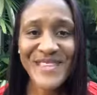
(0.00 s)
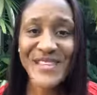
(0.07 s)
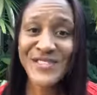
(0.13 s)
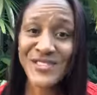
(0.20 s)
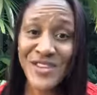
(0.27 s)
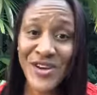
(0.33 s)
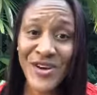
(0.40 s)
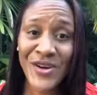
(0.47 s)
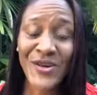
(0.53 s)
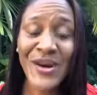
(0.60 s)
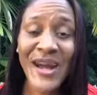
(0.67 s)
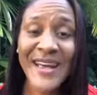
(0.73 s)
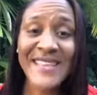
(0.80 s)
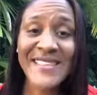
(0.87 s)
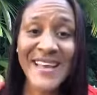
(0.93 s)
So
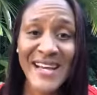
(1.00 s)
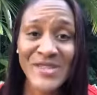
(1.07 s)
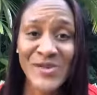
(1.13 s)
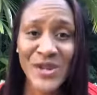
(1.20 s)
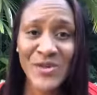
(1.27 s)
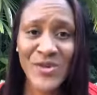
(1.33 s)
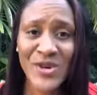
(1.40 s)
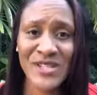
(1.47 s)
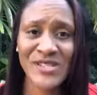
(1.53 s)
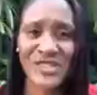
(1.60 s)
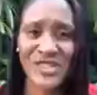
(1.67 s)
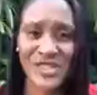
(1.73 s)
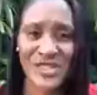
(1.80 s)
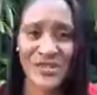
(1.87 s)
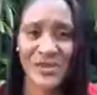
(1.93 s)
that's what I wanted to
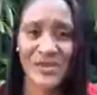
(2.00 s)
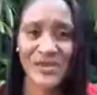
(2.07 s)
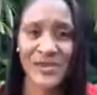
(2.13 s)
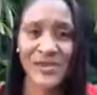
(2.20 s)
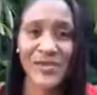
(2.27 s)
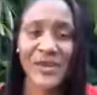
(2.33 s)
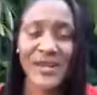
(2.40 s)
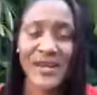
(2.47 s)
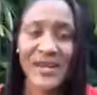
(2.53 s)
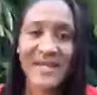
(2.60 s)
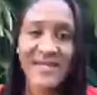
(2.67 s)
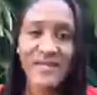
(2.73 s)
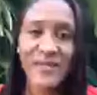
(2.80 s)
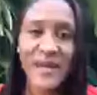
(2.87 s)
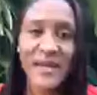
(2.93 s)
share with you,
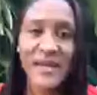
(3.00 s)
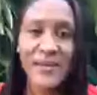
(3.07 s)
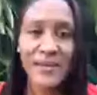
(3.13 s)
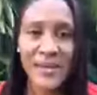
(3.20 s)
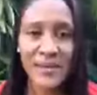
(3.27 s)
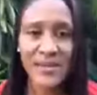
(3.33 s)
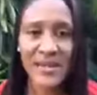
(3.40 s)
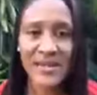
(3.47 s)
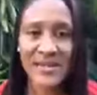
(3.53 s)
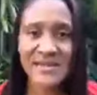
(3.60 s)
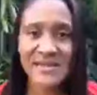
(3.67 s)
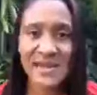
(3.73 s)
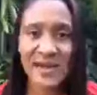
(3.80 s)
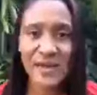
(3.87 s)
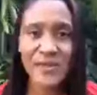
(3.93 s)
because my commitment is
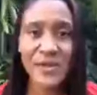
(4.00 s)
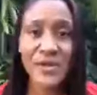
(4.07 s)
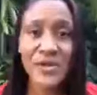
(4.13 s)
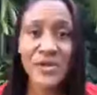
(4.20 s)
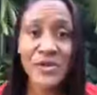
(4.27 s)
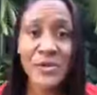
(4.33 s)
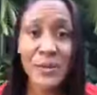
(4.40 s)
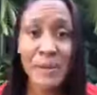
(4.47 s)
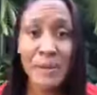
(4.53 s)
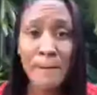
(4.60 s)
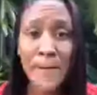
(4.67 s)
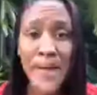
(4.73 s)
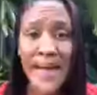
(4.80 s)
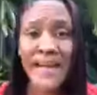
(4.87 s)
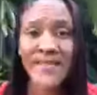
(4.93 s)
to helping you
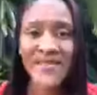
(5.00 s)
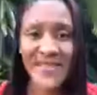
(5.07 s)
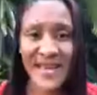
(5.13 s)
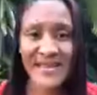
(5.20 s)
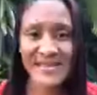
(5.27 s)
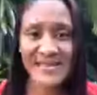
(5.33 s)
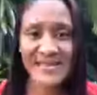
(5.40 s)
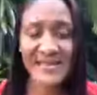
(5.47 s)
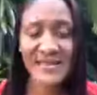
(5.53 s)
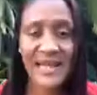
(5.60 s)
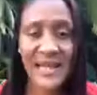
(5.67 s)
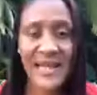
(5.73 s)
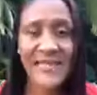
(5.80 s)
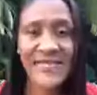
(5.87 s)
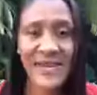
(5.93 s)
manifest the
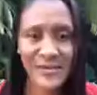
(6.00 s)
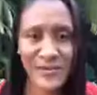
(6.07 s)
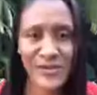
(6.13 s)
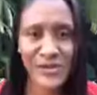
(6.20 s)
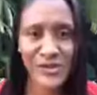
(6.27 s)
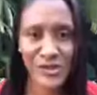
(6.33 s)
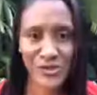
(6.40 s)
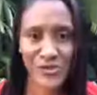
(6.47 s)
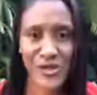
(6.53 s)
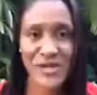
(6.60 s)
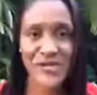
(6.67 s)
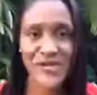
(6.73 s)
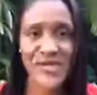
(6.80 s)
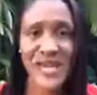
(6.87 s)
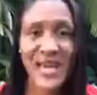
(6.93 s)
life of your
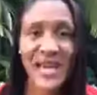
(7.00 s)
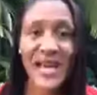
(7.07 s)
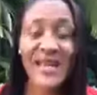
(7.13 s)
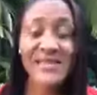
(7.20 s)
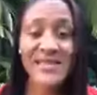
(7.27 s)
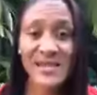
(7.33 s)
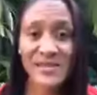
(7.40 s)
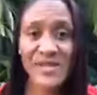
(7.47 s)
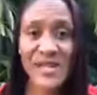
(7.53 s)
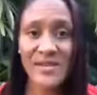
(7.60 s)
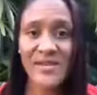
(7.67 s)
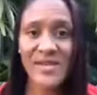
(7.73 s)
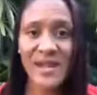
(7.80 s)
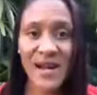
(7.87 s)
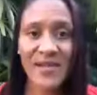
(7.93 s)
dreams. And
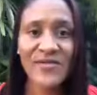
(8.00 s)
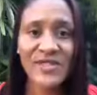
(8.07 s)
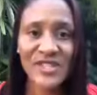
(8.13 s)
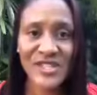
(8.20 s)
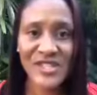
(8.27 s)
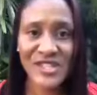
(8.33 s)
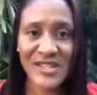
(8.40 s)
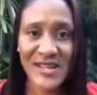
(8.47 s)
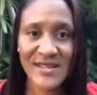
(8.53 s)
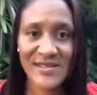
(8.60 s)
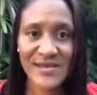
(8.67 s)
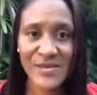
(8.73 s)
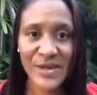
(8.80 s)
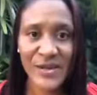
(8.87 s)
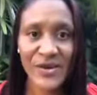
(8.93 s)
sometimes the conversation has
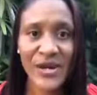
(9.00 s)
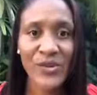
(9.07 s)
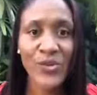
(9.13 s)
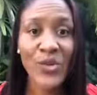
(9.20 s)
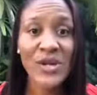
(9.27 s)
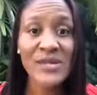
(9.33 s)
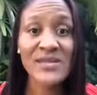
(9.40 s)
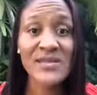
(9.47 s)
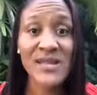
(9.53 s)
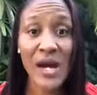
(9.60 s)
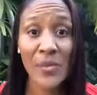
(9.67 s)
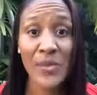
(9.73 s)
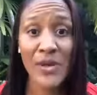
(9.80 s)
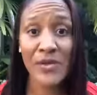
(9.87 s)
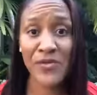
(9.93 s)
to be around what's
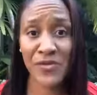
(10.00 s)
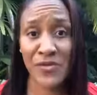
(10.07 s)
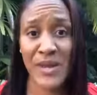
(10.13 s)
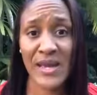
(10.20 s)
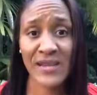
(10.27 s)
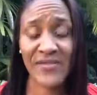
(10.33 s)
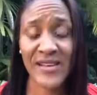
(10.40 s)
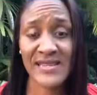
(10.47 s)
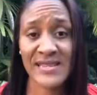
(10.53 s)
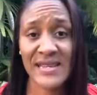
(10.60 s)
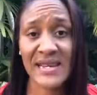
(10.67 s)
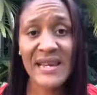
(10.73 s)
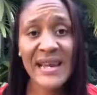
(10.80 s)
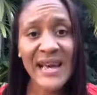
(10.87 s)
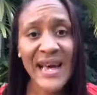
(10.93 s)
stopping you from
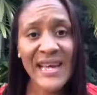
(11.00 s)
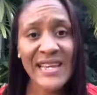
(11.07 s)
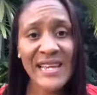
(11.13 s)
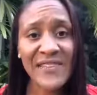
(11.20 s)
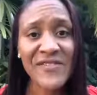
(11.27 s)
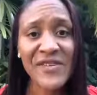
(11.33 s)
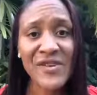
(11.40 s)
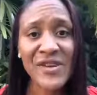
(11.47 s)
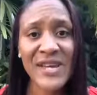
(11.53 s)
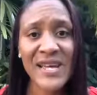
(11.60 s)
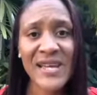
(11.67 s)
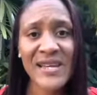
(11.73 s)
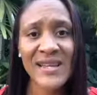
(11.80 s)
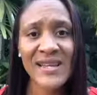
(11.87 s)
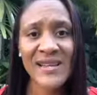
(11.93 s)
manifesting. And if you're
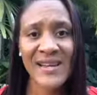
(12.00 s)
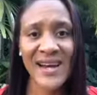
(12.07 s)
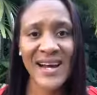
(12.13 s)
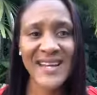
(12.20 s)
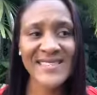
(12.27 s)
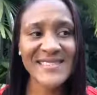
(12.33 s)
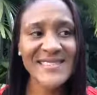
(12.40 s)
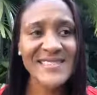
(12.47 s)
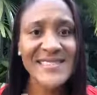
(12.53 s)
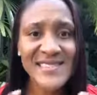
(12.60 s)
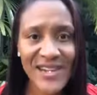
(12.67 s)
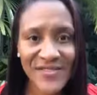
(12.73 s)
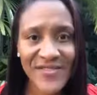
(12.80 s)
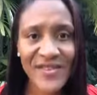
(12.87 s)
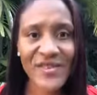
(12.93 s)
in a
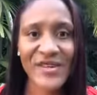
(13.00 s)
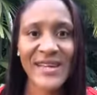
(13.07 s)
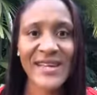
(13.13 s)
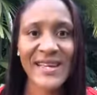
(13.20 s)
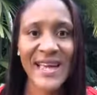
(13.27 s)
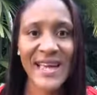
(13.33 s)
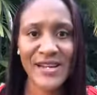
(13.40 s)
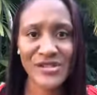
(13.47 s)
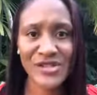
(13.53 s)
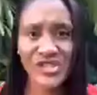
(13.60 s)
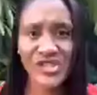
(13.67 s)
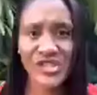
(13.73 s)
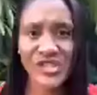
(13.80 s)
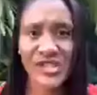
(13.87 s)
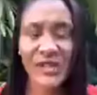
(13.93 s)
suffering
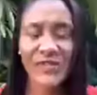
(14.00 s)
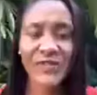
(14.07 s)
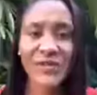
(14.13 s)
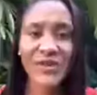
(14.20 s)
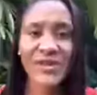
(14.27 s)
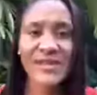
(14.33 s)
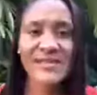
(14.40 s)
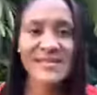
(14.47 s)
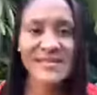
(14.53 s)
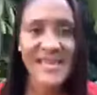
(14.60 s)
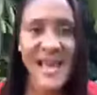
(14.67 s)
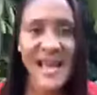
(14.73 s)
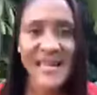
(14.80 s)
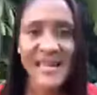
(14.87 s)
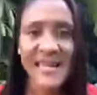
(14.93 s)
energy, if you're in
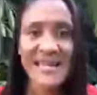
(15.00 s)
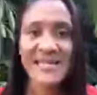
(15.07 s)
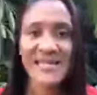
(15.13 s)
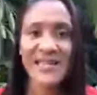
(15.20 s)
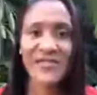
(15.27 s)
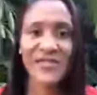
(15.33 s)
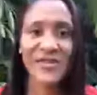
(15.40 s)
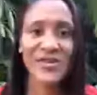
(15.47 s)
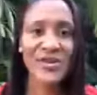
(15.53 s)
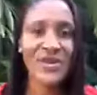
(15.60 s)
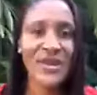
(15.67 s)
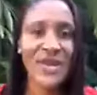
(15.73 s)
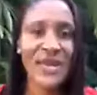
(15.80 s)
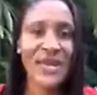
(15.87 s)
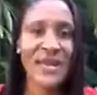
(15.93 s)
sadness, if you're
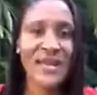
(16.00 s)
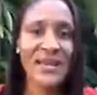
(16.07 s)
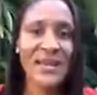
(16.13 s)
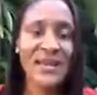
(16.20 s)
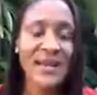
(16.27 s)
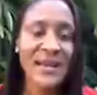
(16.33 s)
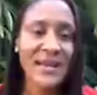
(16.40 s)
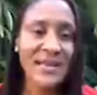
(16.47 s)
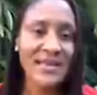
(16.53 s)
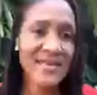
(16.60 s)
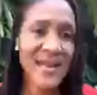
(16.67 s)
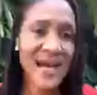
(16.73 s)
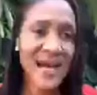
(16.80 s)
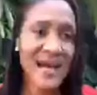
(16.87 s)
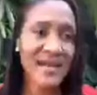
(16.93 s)
in
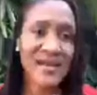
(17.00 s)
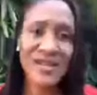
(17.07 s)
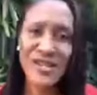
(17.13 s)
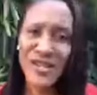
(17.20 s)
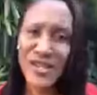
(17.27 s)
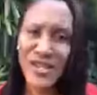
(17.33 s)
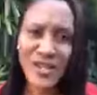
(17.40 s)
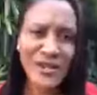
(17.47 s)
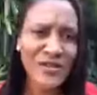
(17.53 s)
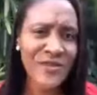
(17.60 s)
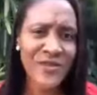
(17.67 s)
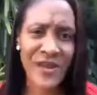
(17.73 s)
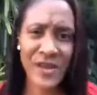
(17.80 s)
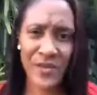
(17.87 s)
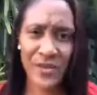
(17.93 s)
that low
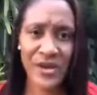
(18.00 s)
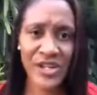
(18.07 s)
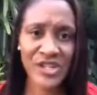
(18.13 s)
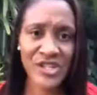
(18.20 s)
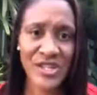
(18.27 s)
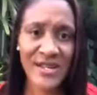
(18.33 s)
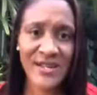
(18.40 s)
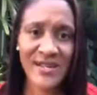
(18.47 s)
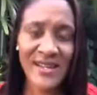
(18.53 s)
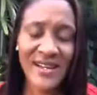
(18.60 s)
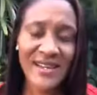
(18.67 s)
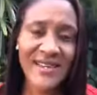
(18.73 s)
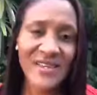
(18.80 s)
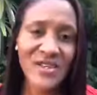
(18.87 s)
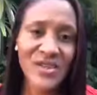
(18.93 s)
vibration,
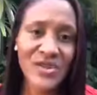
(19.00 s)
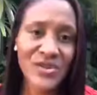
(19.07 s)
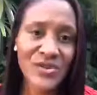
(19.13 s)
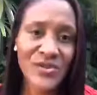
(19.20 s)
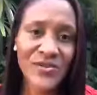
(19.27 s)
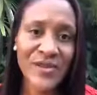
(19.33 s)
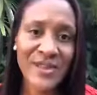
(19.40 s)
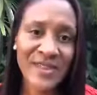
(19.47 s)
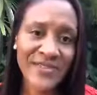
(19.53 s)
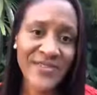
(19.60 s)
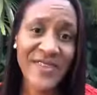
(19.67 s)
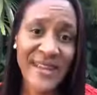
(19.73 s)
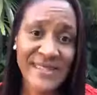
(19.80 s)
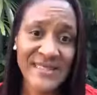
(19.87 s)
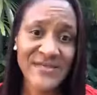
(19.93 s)
then you've
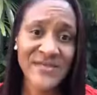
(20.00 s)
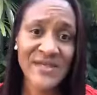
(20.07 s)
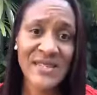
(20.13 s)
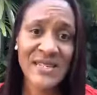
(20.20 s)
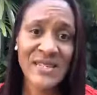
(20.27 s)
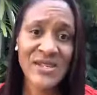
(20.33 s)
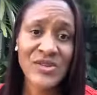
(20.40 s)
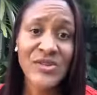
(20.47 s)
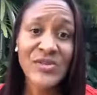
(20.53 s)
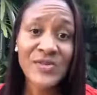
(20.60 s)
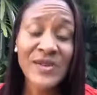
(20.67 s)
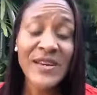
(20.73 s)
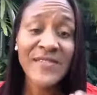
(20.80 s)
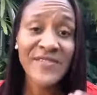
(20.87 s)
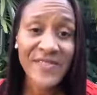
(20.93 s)

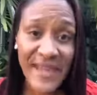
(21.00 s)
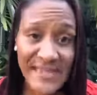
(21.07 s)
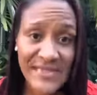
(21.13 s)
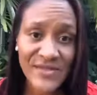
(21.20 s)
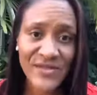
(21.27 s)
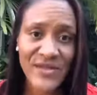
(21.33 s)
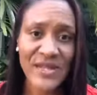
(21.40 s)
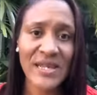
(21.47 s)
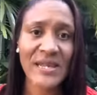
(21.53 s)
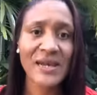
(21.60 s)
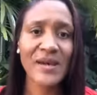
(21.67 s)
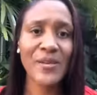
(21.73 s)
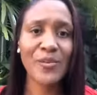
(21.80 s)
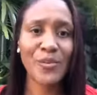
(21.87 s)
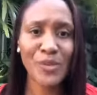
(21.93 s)
effectively
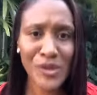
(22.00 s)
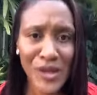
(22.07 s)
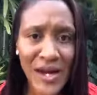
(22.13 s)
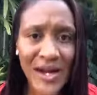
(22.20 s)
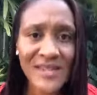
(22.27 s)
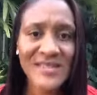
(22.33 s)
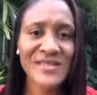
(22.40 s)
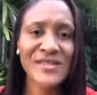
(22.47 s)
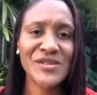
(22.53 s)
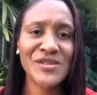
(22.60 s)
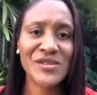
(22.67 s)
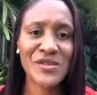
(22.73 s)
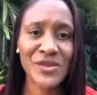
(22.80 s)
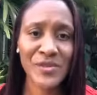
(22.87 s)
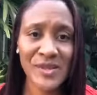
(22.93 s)
blocked
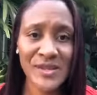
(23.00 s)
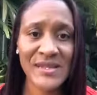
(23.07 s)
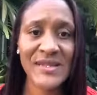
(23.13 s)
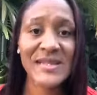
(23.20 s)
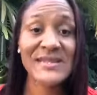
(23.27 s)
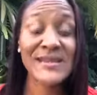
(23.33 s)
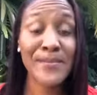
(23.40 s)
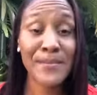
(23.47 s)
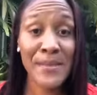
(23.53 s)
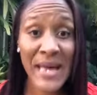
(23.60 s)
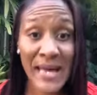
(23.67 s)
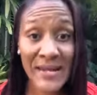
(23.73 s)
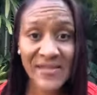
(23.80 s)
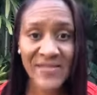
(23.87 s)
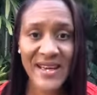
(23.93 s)
your ability to
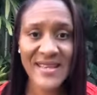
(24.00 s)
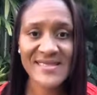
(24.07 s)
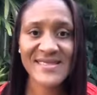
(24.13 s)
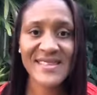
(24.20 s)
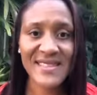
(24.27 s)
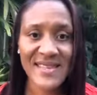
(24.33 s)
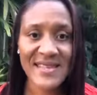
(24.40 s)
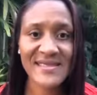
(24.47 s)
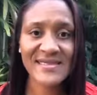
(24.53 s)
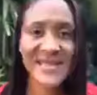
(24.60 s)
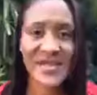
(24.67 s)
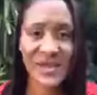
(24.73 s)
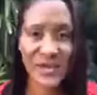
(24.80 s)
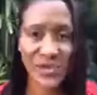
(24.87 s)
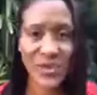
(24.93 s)
manifest the things
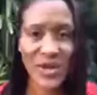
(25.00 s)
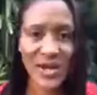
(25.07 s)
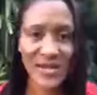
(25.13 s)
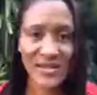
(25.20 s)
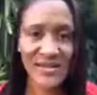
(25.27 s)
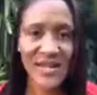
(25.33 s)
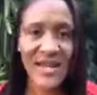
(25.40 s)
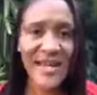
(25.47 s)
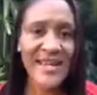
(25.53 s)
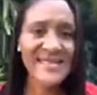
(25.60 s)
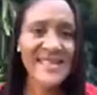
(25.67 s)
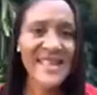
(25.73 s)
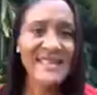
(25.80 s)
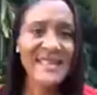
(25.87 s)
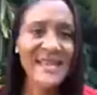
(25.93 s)
that you want. It's
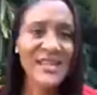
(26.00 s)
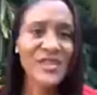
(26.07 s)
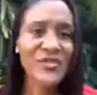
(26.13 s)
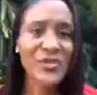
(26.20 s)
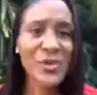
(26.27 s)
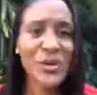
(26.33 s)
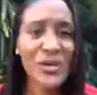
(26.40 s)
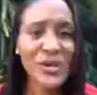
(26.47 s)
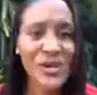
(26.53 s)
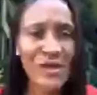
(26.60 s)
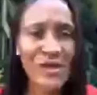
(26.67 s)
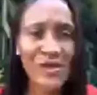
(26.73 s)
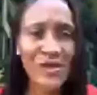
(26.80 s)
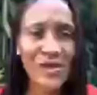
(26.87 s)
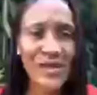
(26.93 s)
kind of like you've put in all
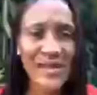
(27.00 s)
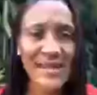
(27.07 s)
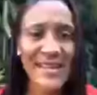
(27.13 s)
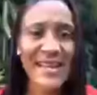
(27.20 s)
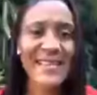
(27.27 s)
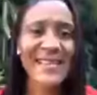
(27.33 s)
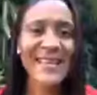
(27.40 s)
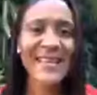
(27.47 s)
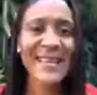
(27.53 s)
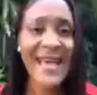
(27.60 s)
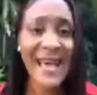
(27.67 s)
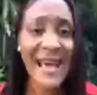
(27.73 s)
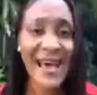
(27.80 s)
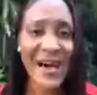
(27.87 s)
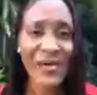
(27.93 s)
the work and then
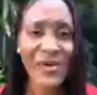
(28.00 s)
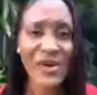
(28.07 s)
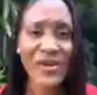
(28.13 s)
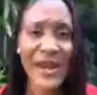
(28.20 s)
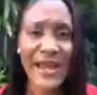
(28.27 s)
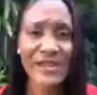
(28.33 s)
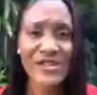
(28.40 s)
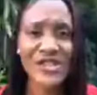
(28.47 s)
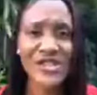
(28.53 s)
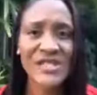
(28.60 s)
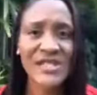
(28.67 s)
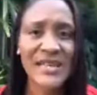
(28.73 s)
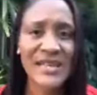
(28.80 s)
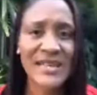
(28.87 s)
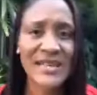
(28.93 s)
now your
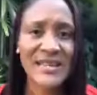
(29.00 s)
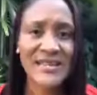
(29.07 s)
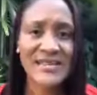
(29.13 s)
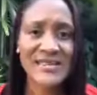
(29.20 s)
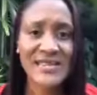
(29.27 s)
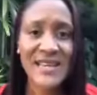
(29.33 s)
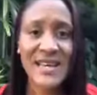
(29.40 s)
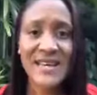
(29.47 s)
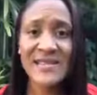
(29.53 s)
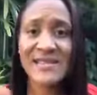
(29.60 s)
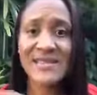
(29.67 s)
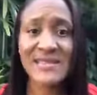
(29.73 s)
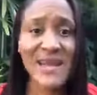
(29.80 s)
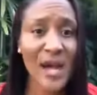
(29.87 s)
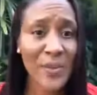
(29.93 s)
energy is
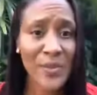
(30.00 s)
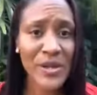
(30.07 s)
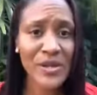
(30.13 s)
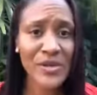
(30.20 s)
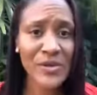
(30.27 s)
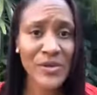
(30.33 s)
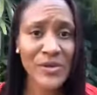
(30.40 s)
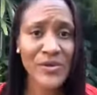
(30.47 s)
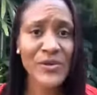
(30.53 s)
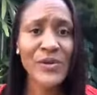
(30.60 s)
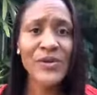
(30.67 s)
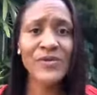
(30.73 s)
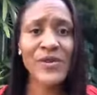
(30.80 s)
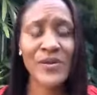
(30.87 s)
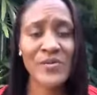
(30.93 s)
stopping you
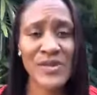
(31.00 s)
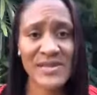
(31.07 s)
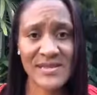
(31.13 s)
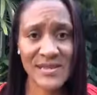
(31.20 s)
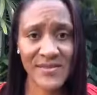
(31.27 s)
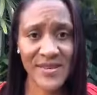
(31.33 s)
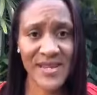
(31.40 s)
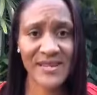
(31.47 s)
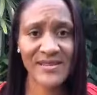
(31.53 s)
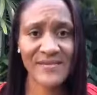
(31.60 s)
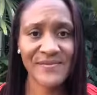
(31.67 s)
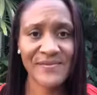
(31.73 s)
from receiving.